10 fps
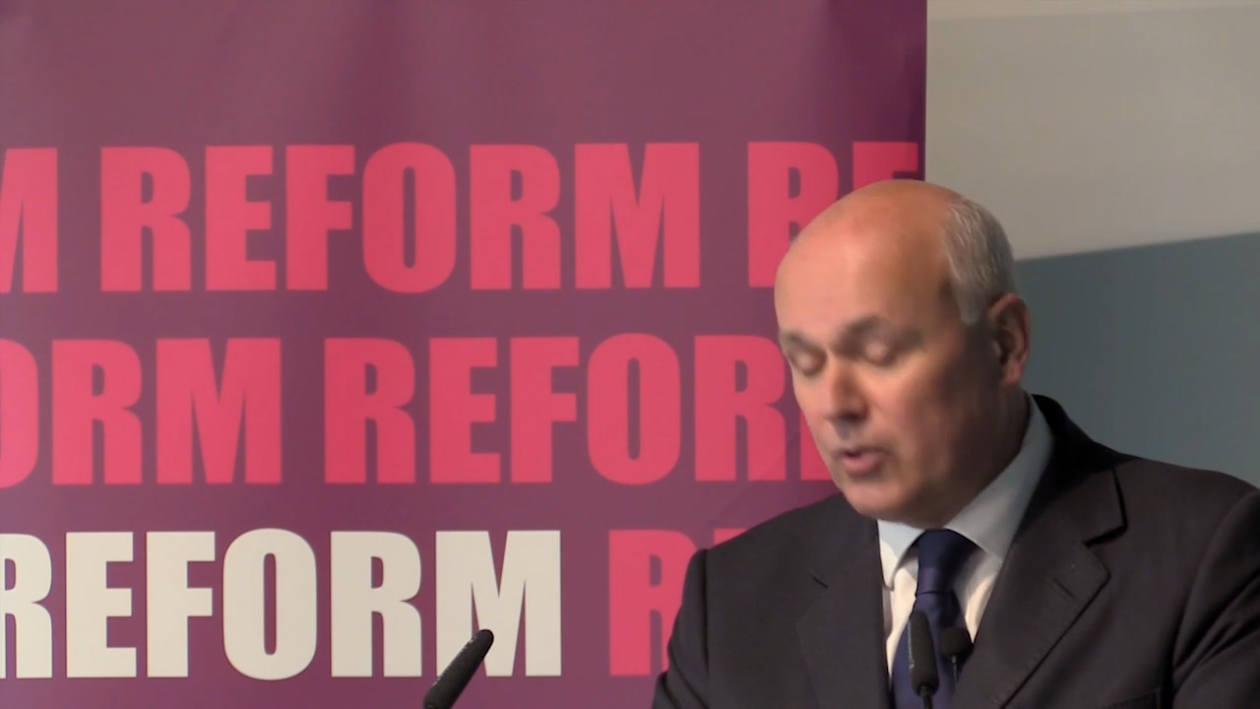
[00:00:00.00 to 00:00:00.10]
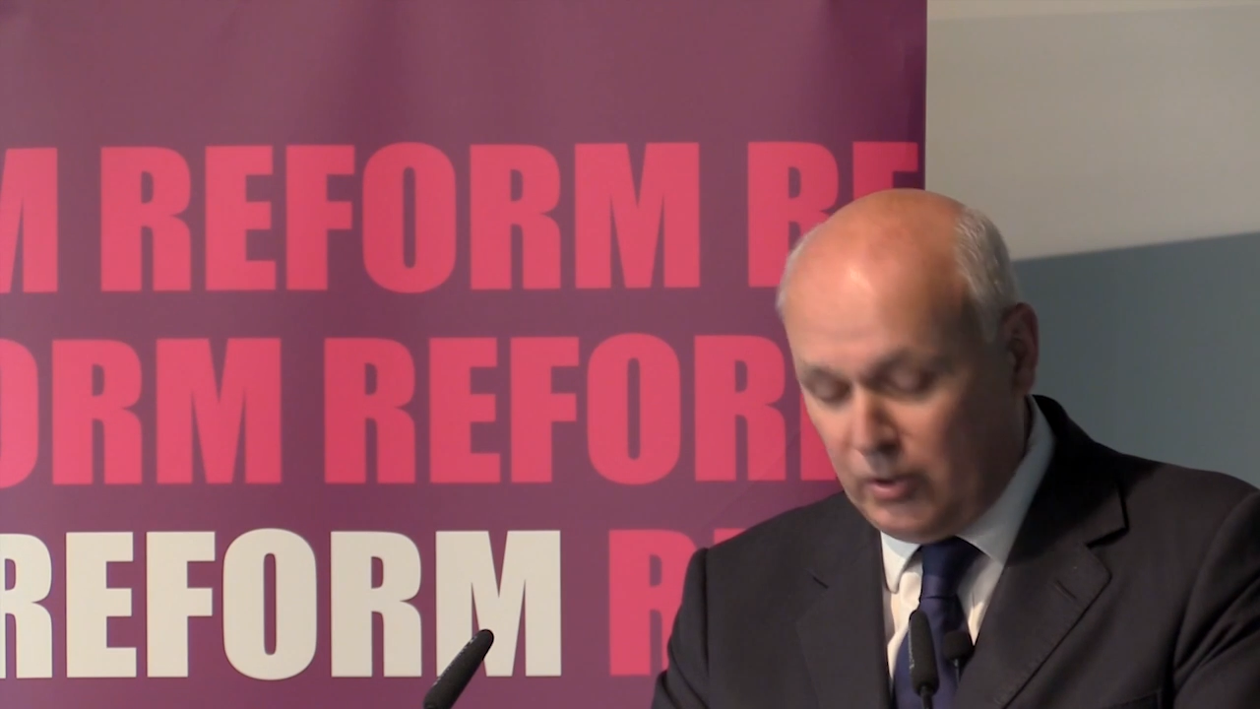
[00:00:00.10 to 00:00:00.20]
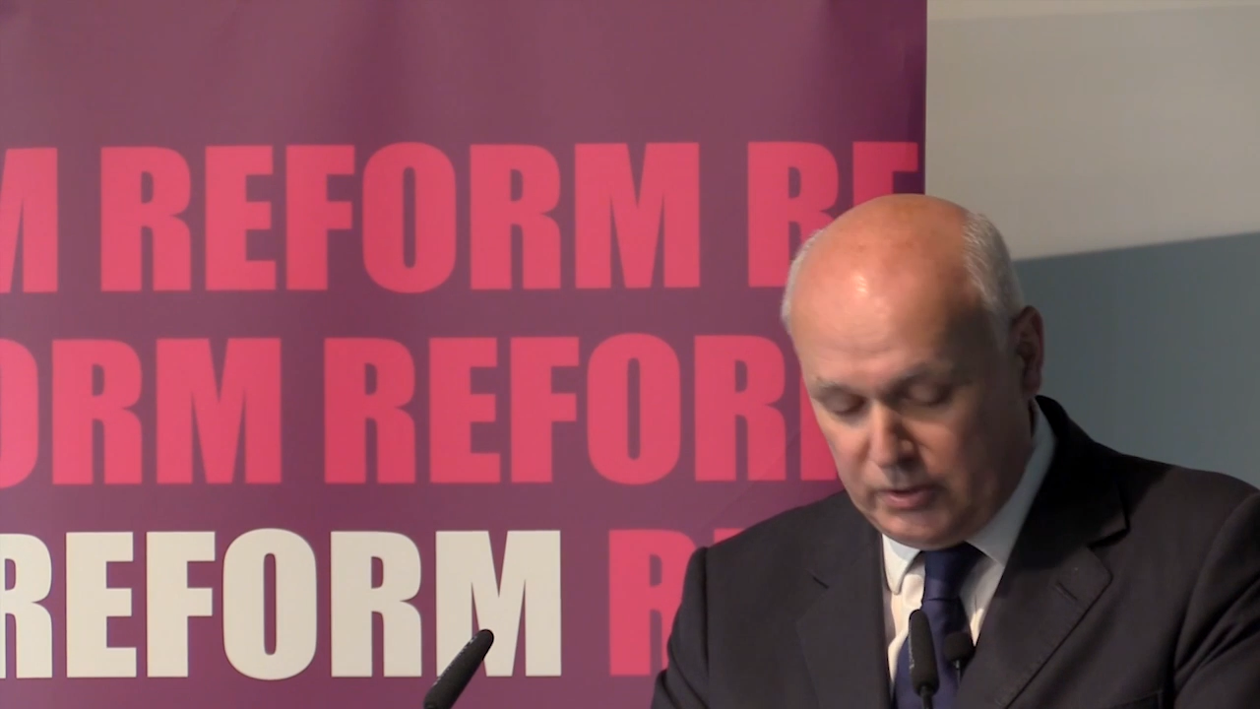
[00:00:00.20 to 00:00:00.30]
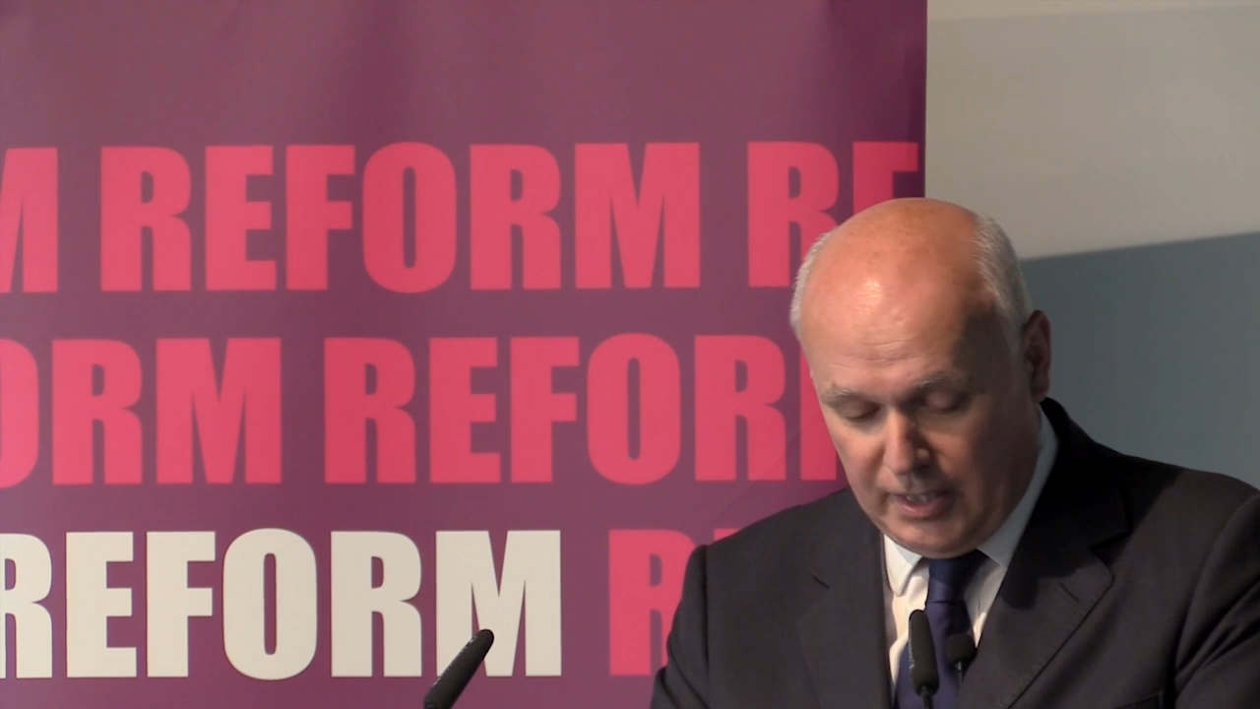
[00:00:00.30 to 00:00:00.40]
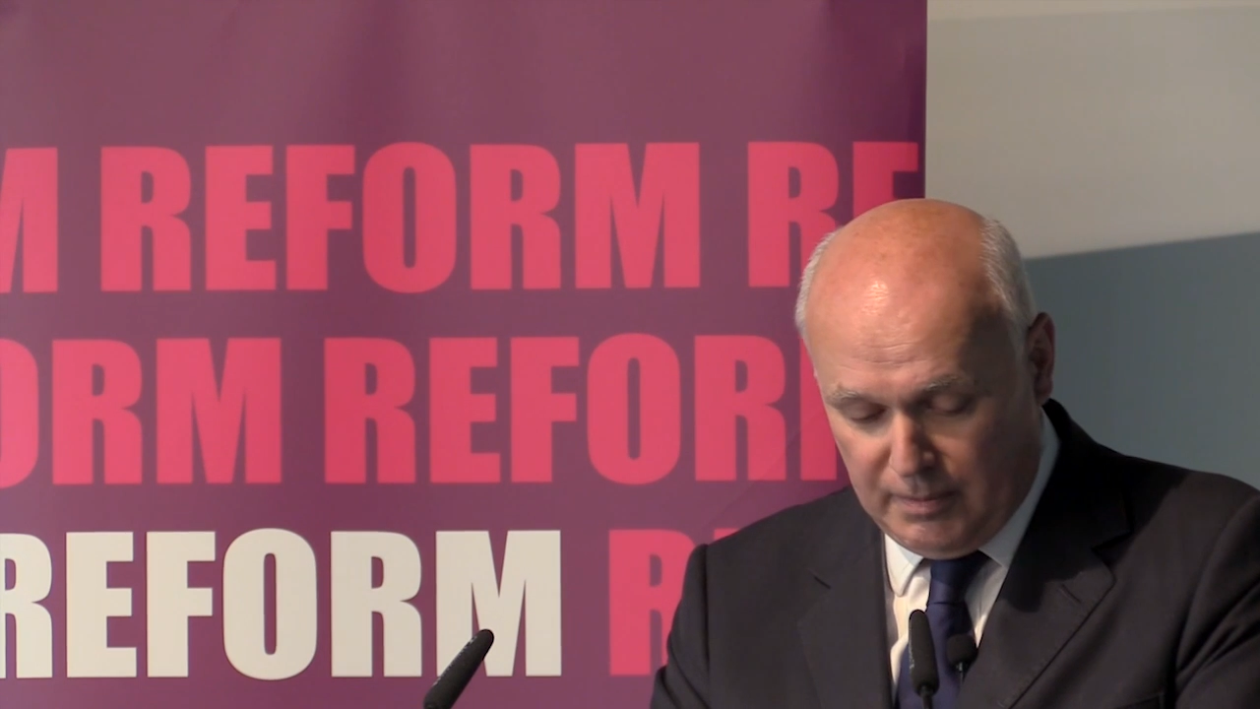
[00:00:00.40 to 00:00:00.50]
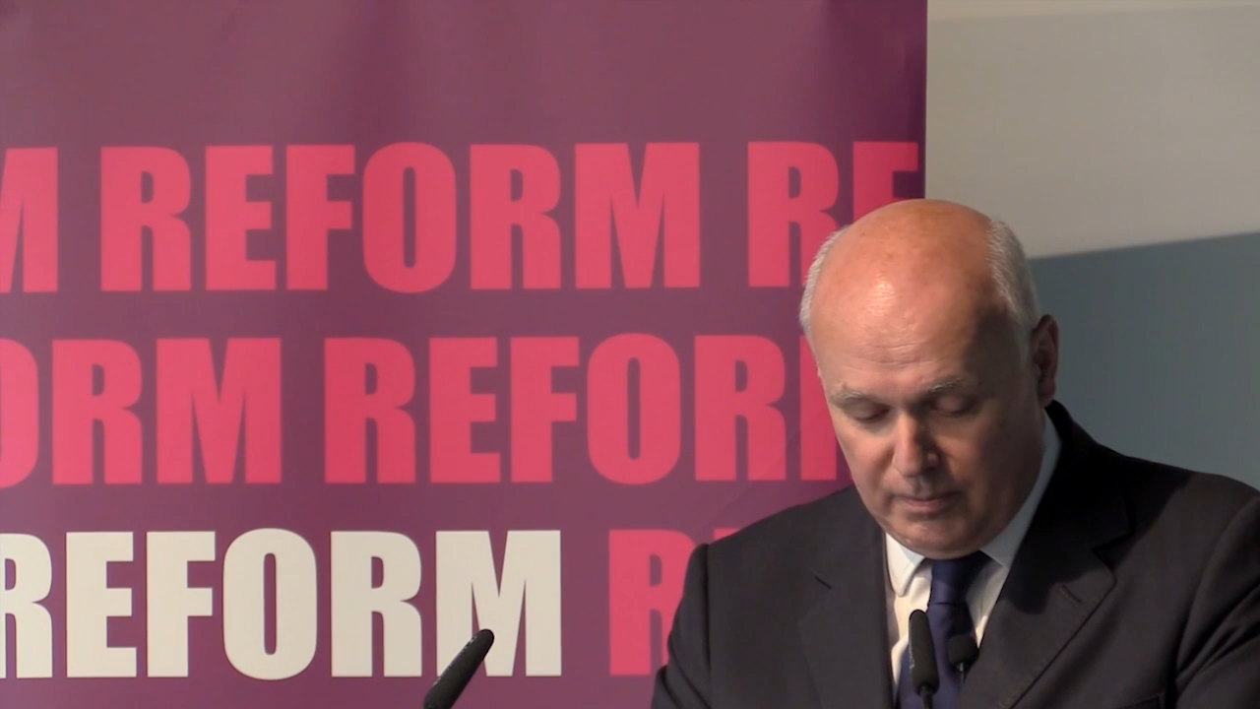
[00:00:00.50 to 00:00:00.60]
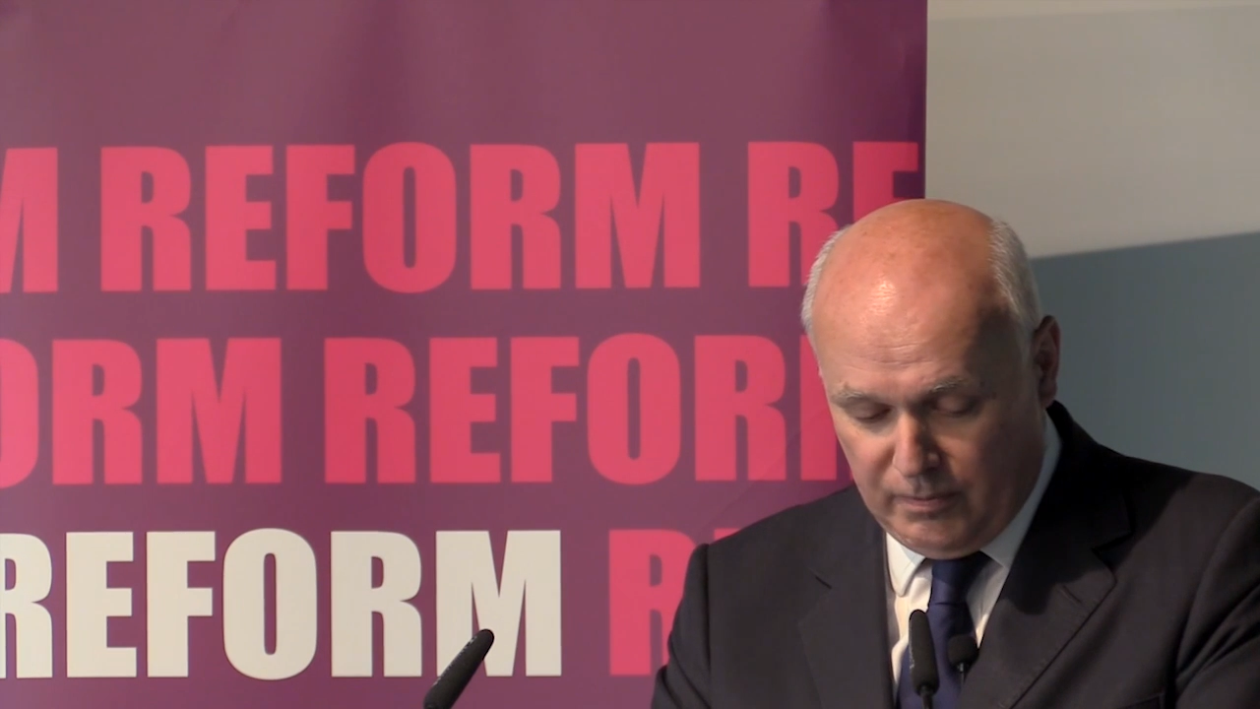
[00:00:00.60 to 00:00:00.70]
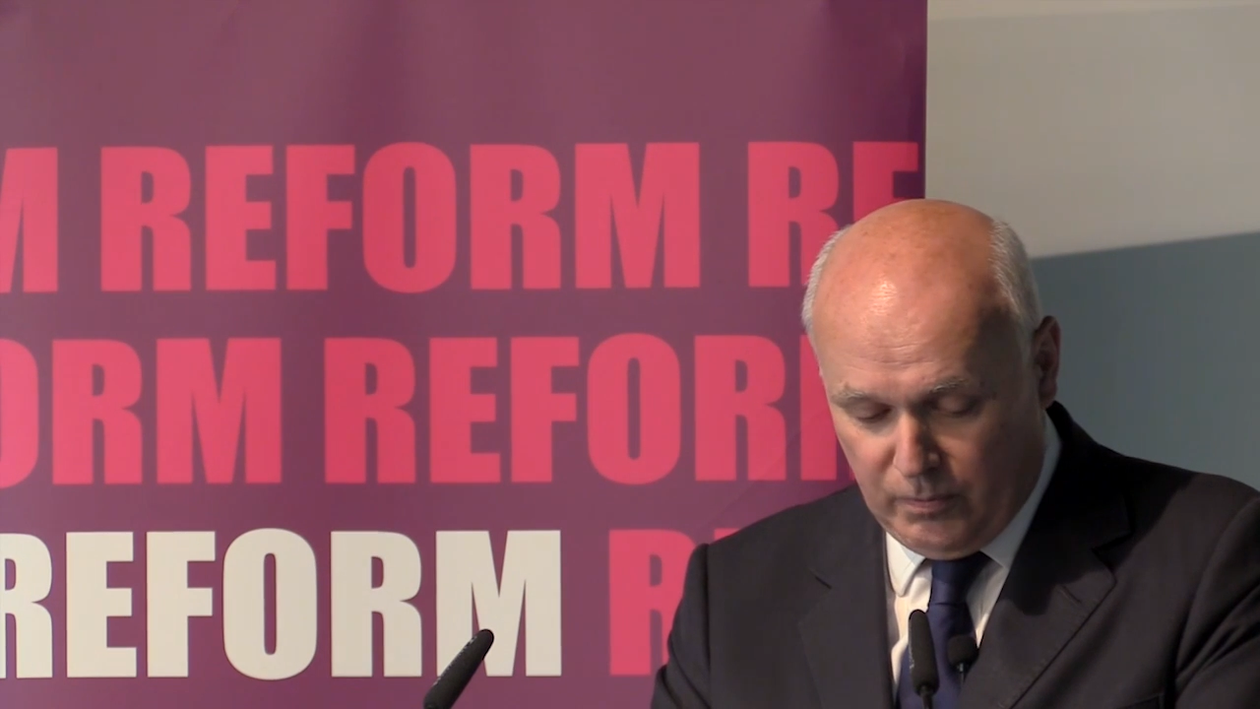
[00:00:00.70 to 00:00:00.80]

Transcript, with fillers: are not capable